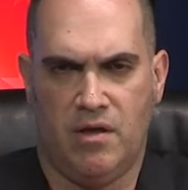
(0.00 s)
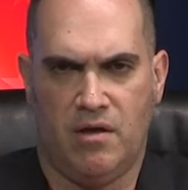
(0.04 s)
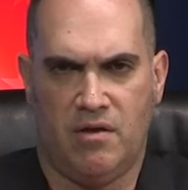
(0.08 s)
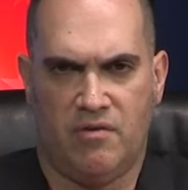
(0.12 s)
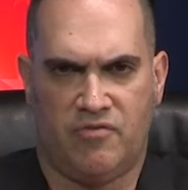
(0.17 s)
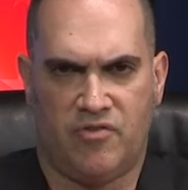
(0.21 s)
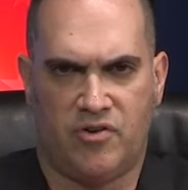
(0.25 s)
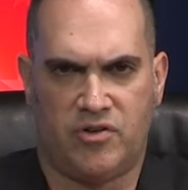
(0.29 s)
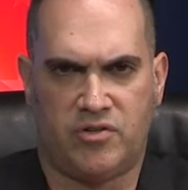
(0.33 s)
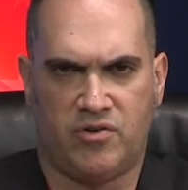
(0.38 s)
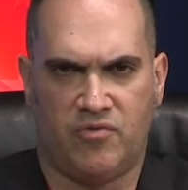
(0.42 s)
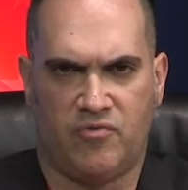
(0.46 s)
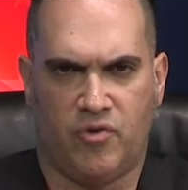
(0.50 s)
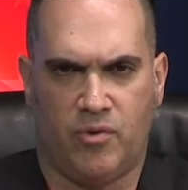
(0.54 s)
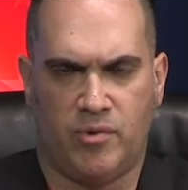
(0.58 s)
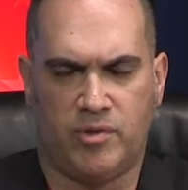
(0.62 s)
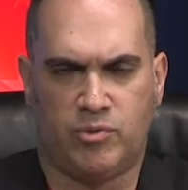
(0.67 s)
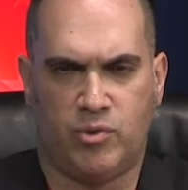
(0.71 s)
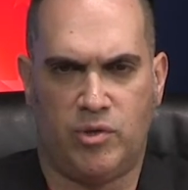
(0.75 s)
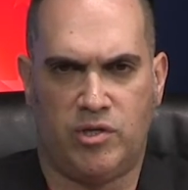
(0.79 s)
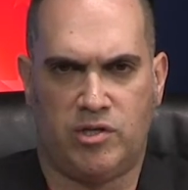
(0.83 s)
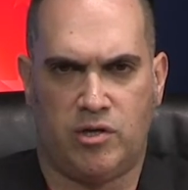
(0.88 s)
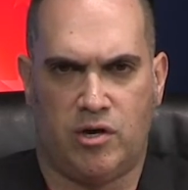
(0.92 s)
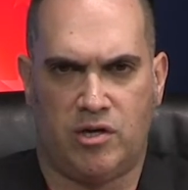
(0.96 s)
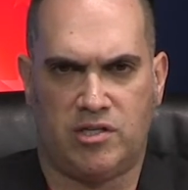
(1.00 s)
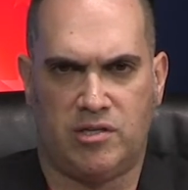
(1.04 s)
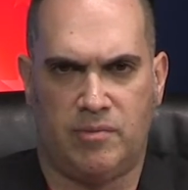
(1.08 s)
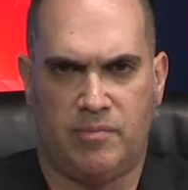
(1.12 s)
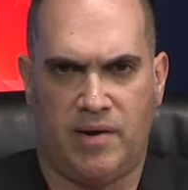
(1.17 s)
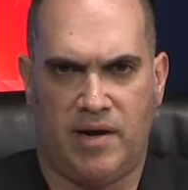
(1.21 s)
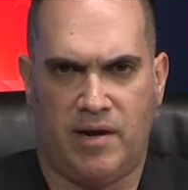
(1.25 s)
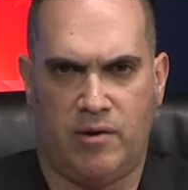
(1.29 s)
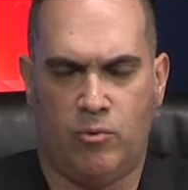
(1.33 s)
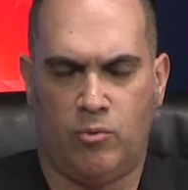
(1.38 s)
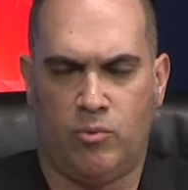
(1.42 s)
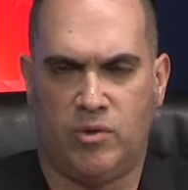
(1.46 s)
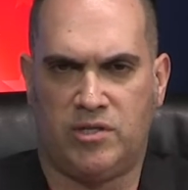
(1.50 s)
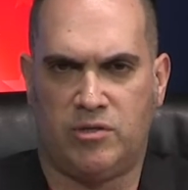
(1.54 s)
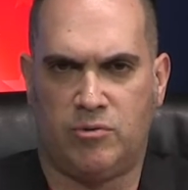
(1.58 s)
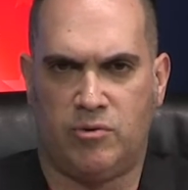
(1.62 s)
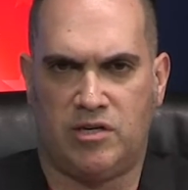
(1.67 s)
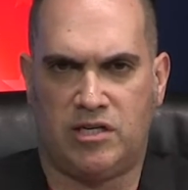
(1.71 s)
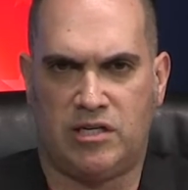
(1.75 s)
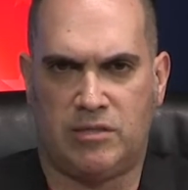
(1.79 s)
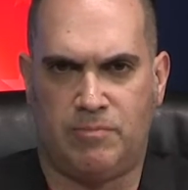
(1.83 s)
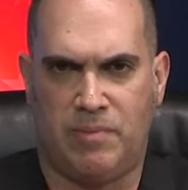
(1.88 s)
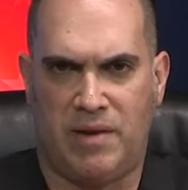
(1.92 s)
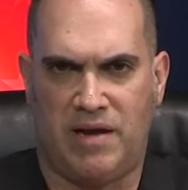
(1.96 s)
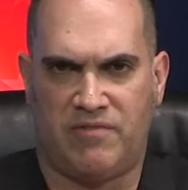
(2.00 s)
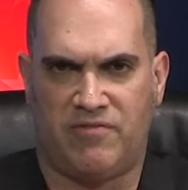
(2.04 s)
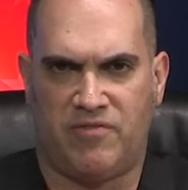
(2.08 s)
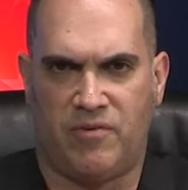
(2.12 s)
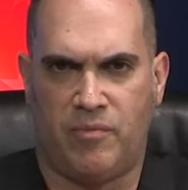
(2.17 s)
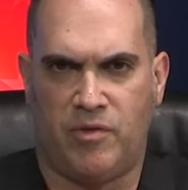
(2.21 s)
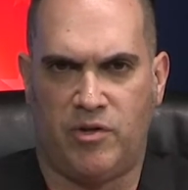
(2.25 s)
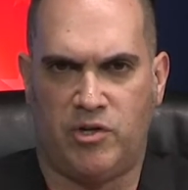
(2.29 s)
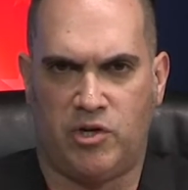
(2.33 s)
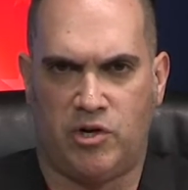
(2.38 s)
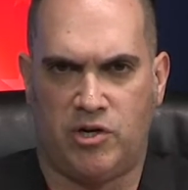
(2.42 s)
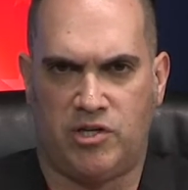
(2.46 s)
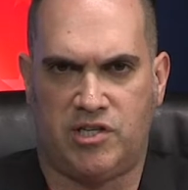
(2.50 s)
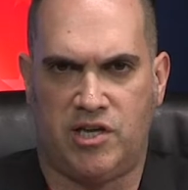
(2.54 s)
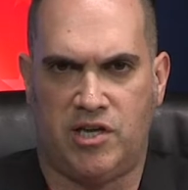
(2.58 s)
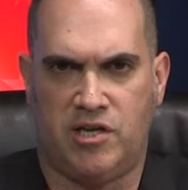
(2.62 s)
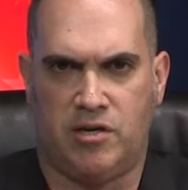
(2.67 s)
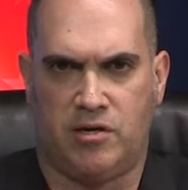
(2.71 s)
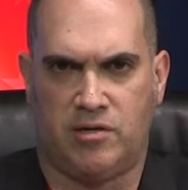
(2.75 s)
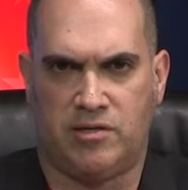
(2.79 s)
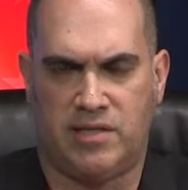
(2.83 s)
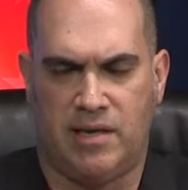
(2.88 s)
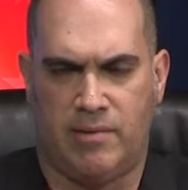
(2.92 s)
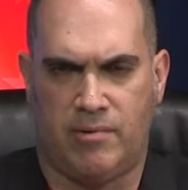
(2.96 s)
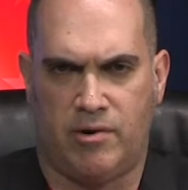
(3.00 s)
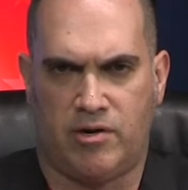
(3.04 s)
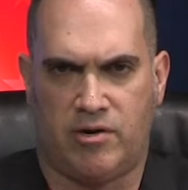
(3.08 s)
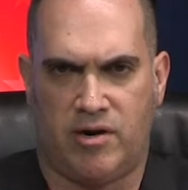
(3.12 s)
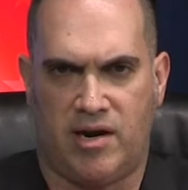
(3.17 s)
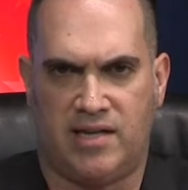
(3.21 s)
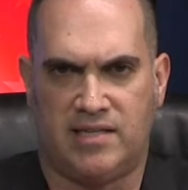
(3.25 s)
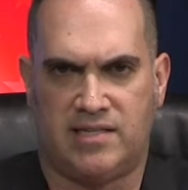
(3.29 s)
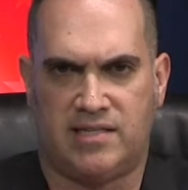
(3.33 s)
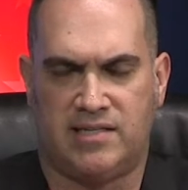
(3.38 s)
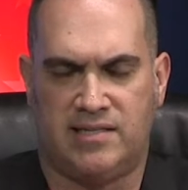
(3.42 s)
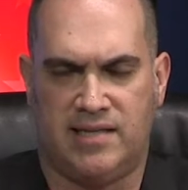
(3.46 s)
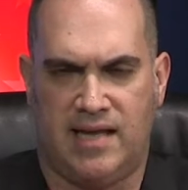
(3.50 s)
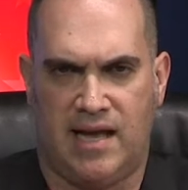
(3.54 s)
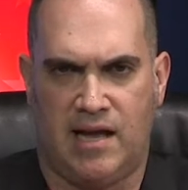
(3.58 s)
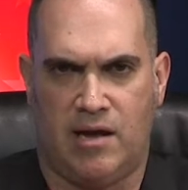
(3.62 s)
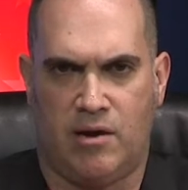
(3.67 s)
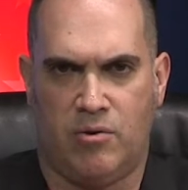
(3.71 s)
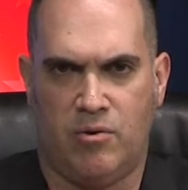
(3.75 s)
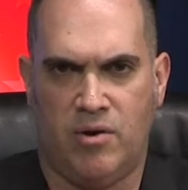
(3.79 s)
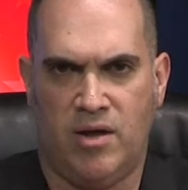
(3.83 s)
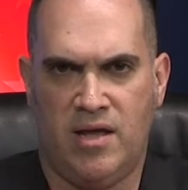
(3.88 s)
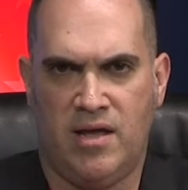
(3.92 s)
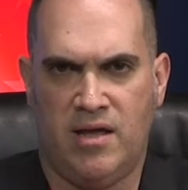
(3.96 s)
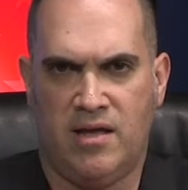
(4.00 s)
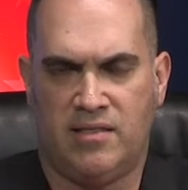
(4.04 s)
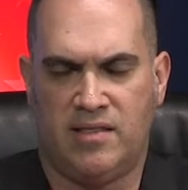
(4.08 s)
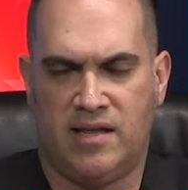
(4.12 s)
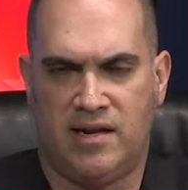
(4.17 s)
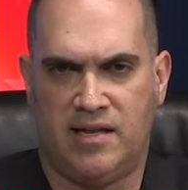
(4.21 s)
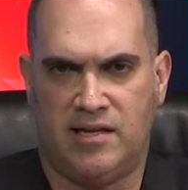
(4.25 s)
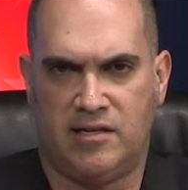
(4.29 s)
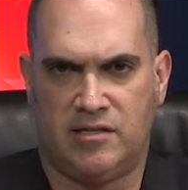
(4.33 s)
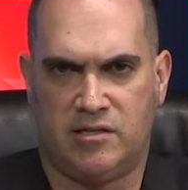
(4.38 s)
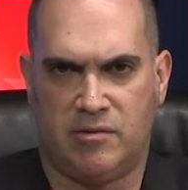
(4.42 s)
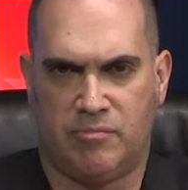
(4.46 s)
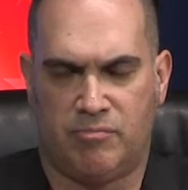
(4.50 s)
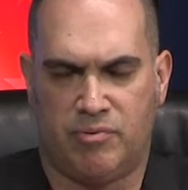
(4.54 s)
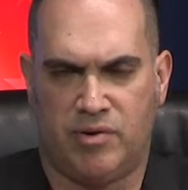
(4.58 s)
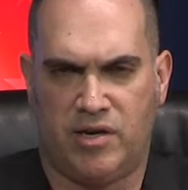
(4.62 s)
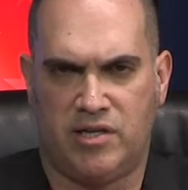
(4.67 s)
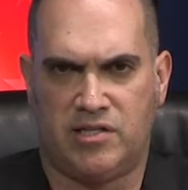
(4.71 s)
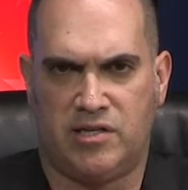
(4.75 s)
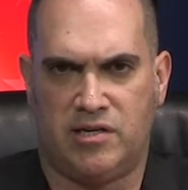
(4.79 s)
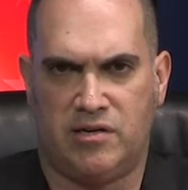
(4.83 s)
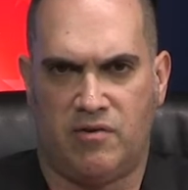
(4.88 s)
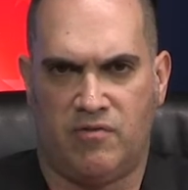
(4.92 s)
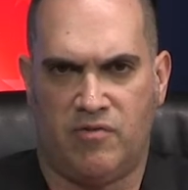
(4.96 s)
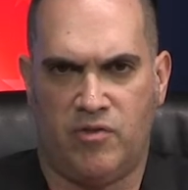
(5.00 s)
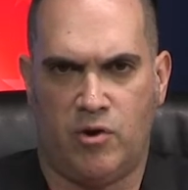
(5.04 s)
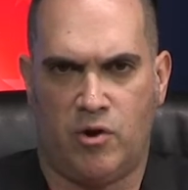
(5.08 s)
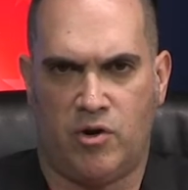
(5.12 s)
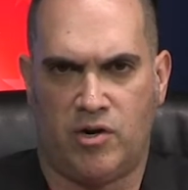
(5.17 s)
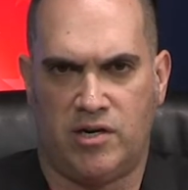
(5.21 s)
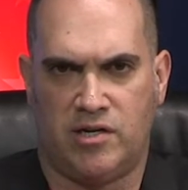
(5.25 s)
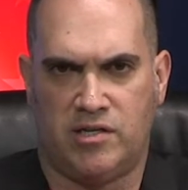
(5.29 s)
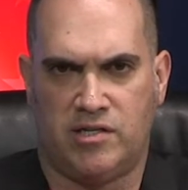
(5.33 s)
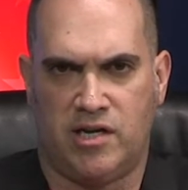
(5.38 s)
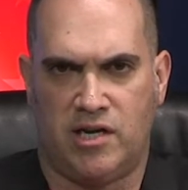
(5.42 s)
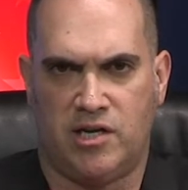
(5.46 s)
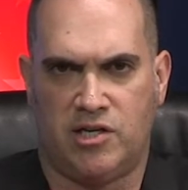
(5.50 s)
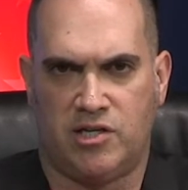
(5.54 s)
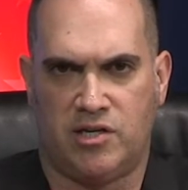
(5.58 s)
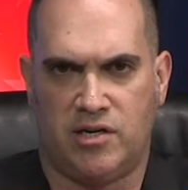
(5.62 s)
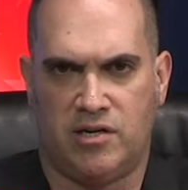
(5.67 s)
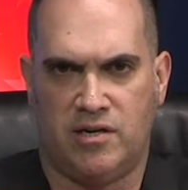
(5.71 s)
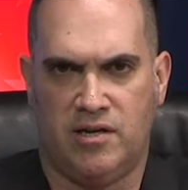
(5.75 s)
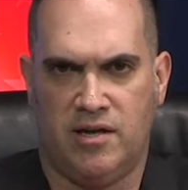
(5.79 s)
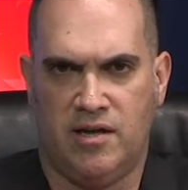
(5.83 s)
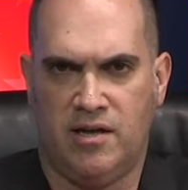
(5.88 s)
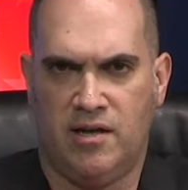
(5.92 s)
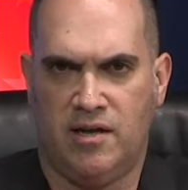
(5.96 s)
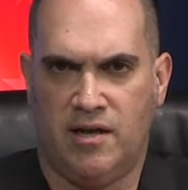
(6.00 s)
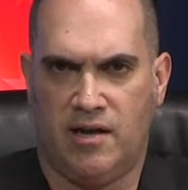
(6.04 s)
First and foremost, we talked about what to expect from the Jersey Young Democrats now that he is the president of the organization.